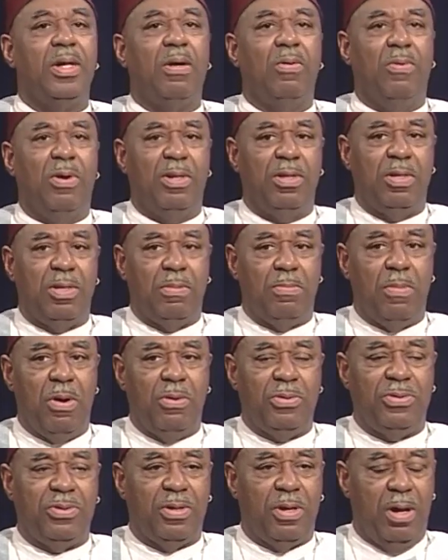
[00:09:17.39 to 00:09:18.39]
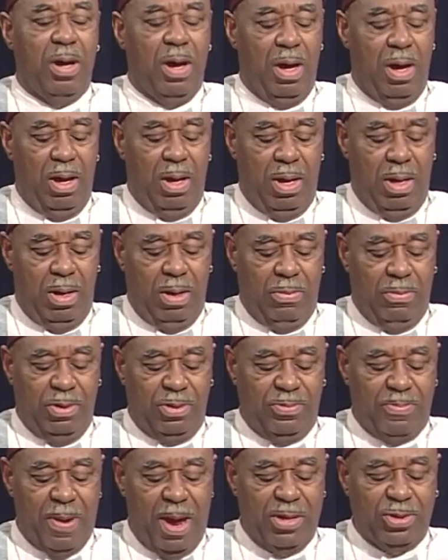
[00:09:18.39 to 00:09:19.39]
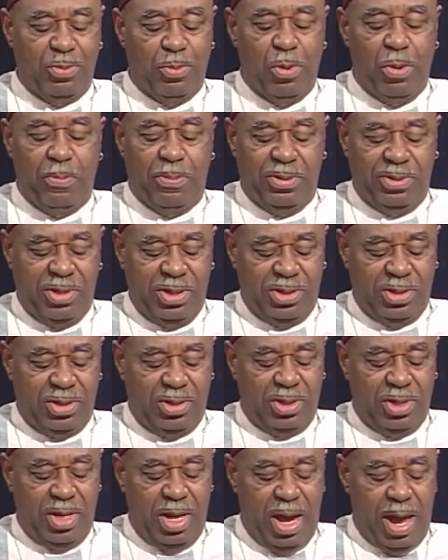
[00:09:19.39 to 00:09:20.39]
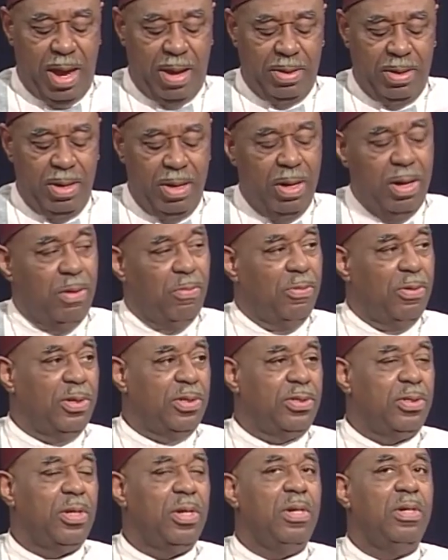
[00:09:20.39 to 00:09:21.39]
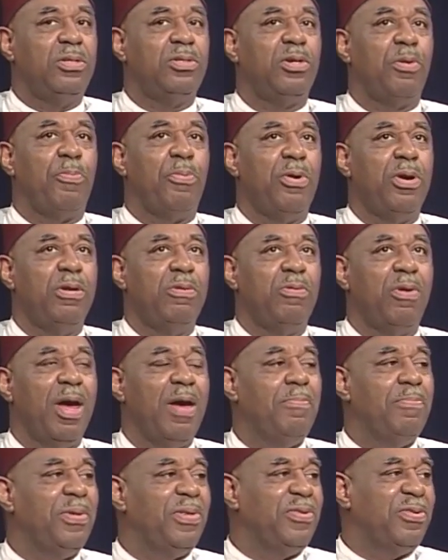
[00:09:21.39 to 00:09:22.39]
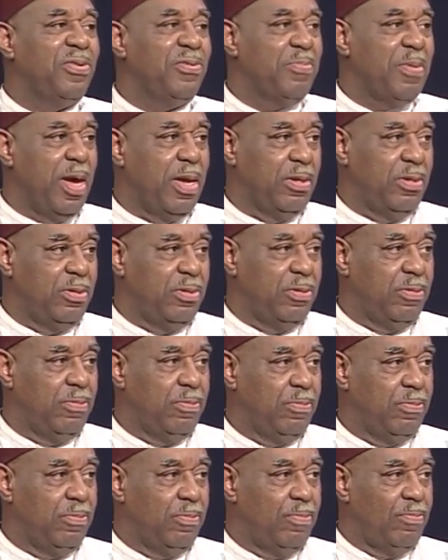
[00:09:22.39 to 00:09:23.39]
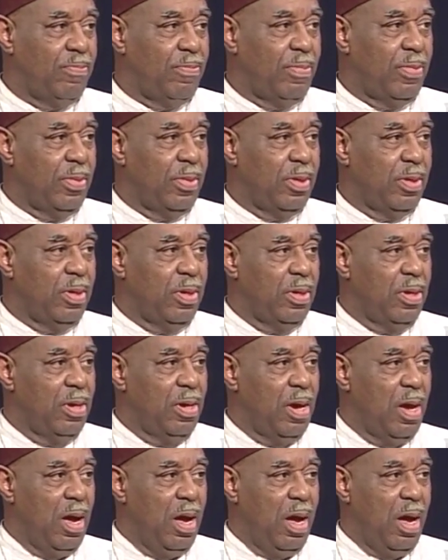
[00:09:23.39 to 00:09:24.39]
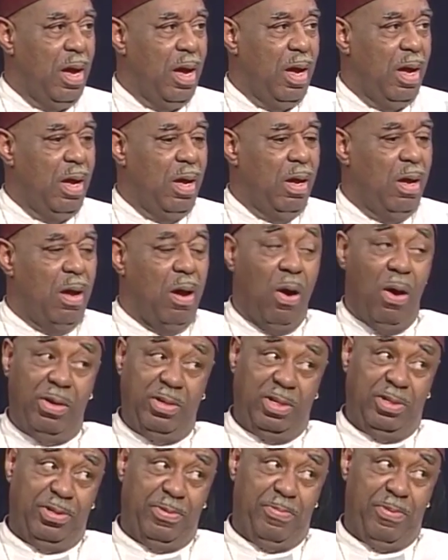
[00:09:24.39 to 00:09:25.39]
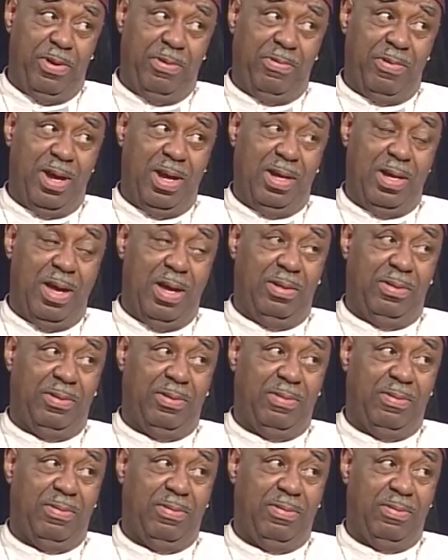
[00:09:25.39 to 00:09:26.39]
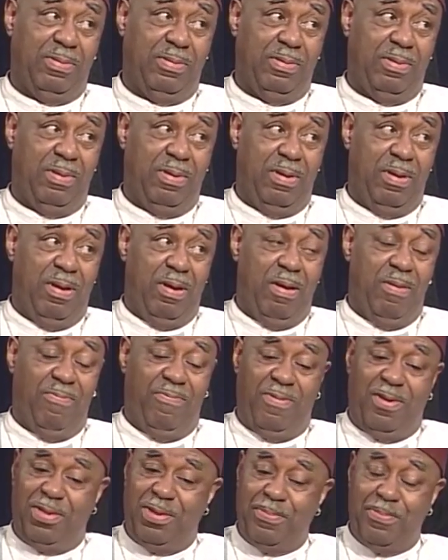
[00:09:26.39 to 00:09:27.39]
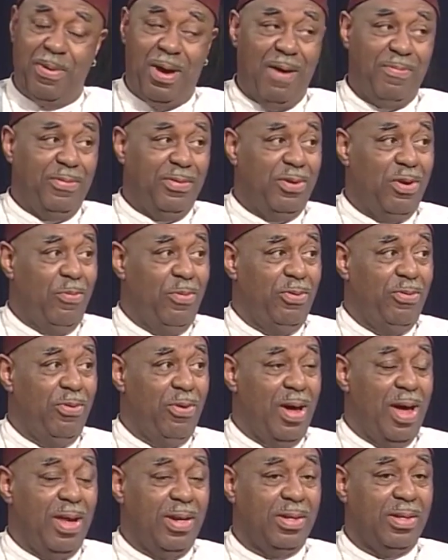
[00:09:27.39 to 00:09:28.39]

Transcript: One of the most responsible positions he had was Supreme Grand Business Manager mm-hmm. On the Supreme Grand Council mm-hmm. for the prophet Noble Drew.